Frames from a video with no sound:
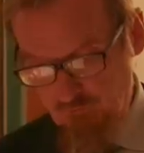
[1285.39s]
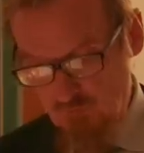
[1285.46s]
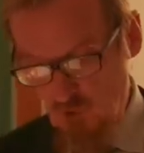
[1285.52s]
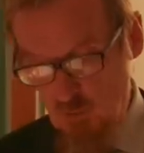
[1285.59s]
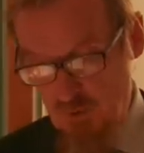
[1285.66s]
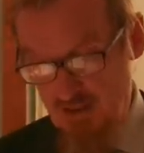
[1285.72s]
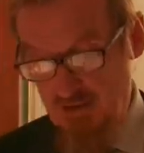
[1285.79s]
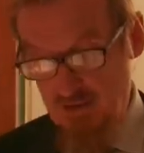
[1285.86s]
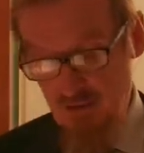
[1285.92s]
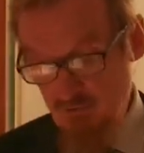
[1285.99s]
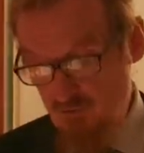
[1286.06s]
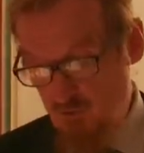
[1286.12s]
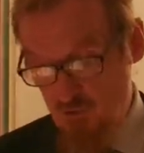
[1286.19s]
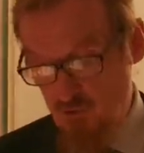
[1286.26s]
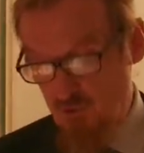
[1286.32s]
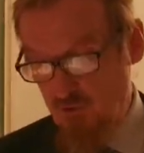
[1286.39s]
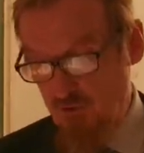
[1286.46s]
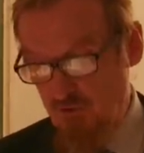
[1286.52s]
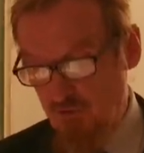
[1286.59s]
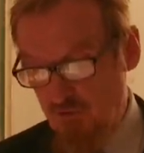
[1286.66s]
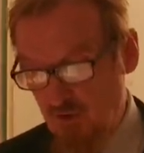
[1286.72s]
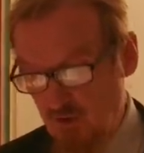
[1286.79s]
who may love the
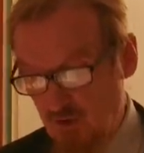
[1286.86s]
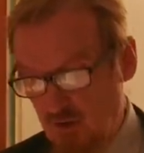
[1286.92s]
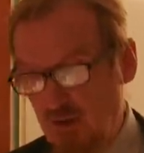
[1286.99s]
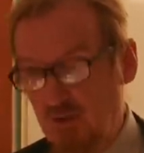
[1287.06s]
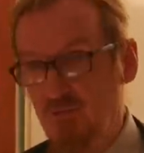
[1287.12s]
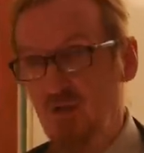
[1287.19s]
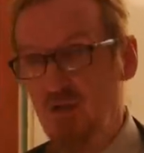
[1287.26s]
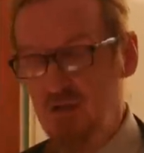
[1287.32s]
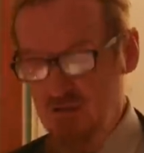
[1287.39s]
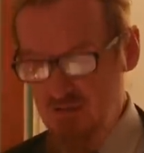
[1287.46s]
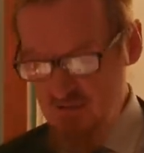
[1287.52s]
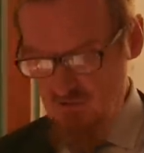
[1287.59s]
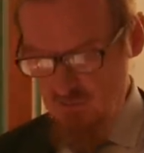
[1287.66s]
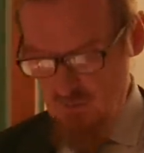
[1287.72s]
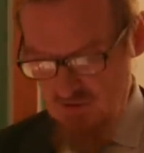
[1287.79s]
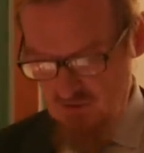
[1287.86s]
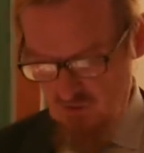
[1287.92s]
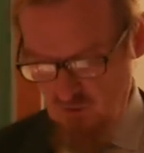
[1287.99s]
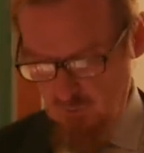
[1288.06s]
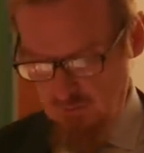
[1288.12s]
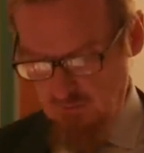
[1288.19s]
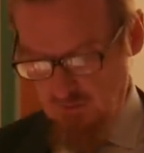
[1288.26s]
jurists as the
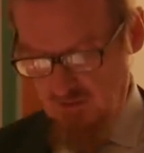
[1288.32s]
indispensable